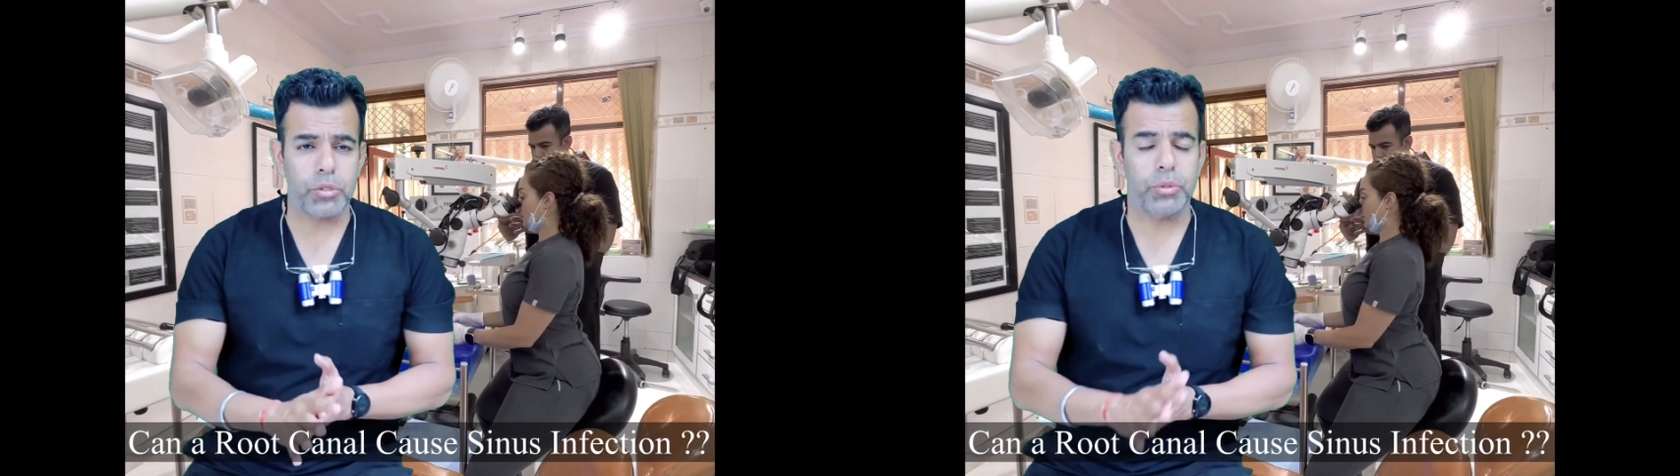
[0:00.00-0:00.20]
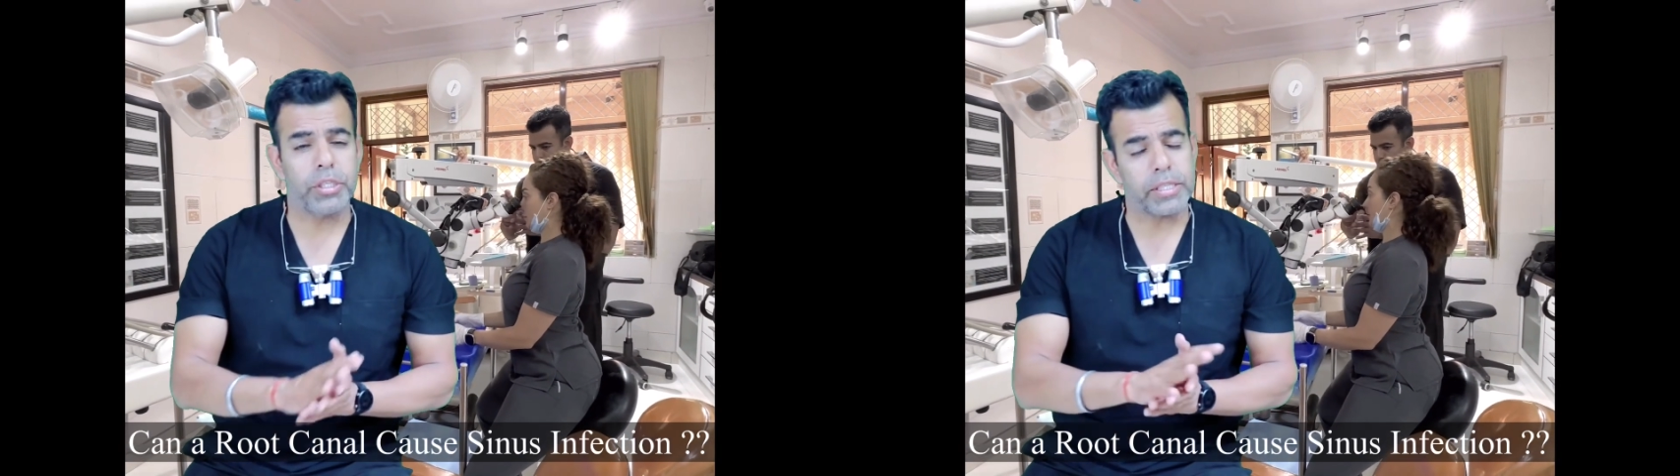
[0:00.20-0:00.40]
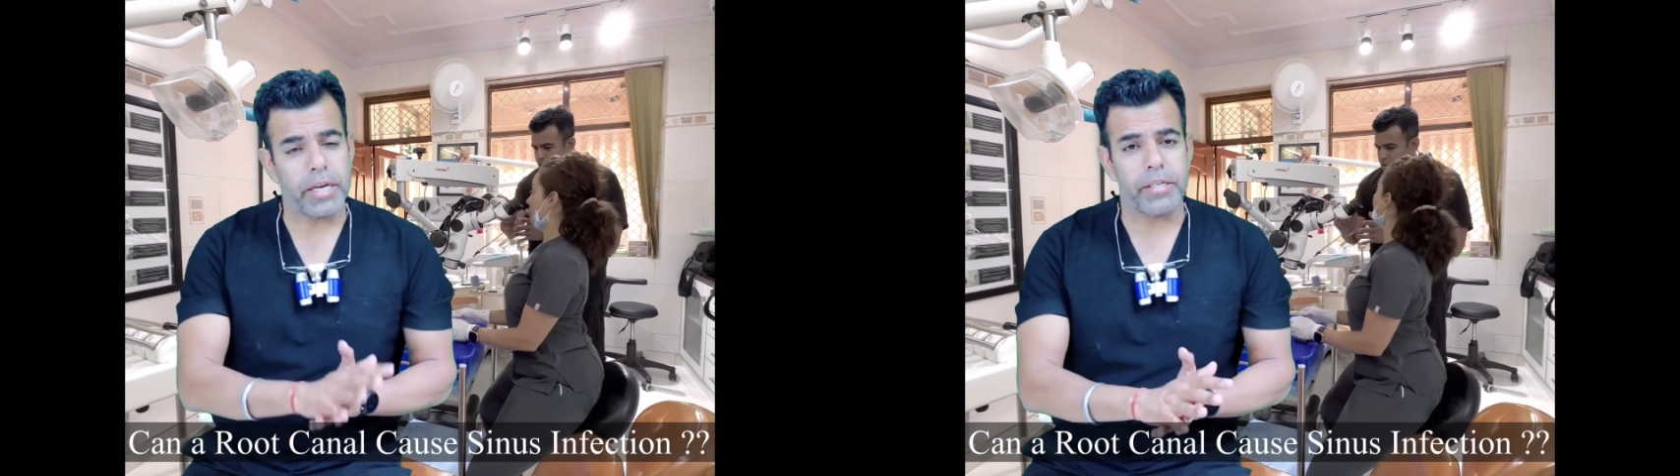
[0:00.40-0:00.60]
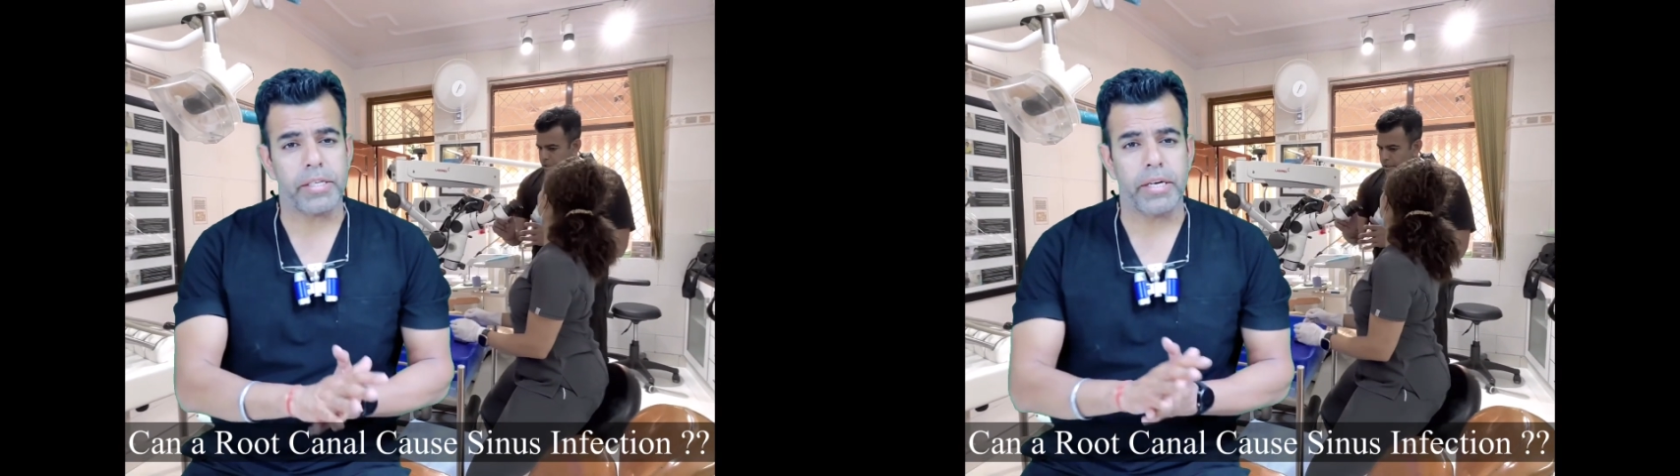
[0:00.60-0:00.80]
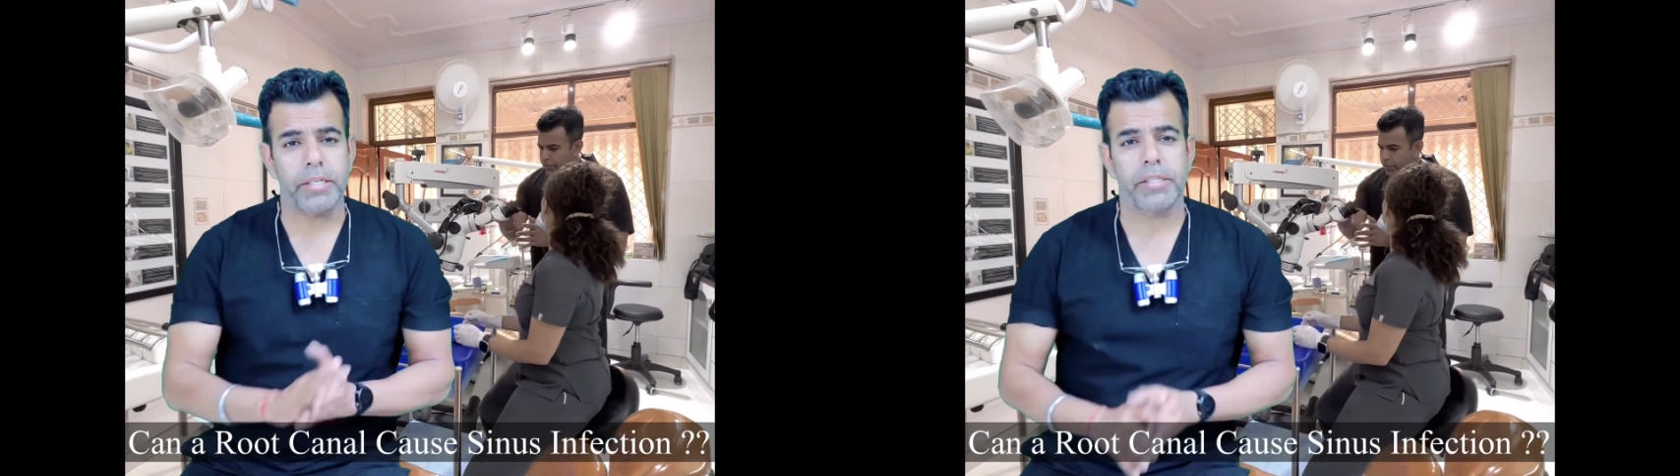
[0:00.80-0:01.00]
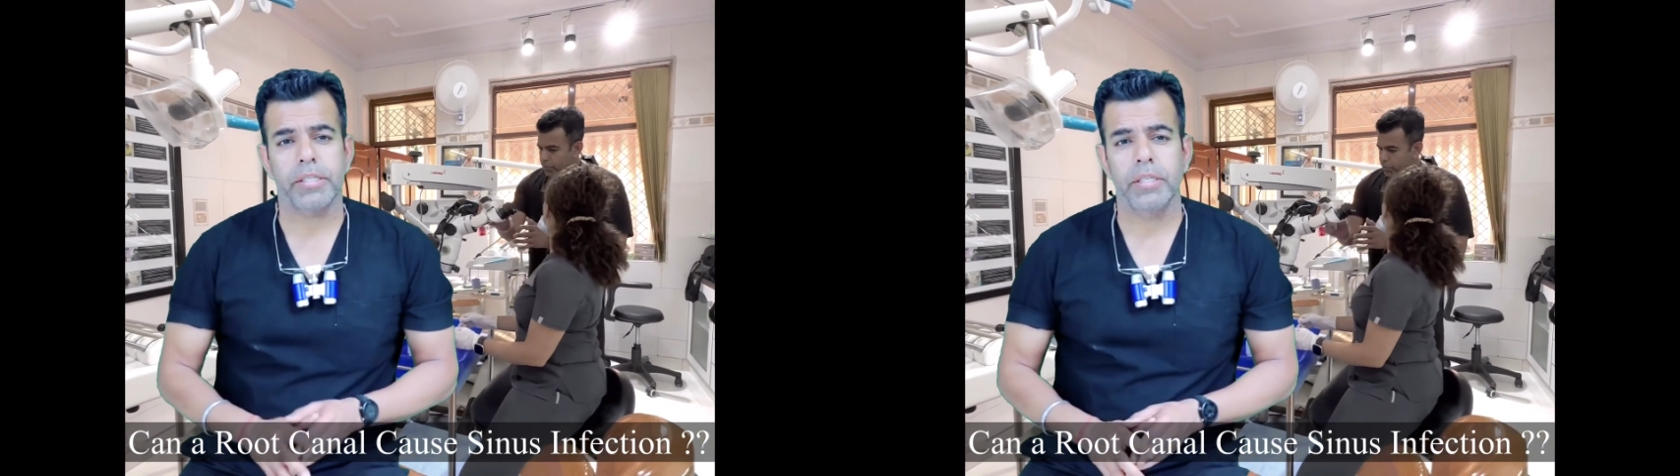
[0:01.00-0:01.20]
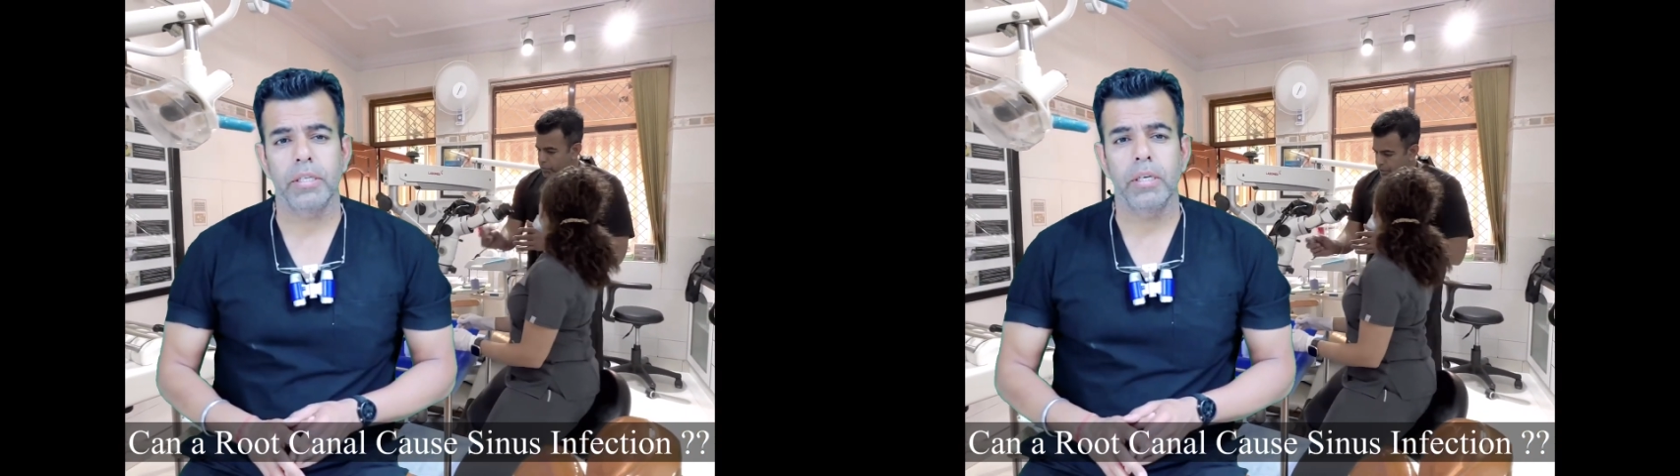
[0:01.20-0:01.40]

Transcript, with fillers: to the sinusitis.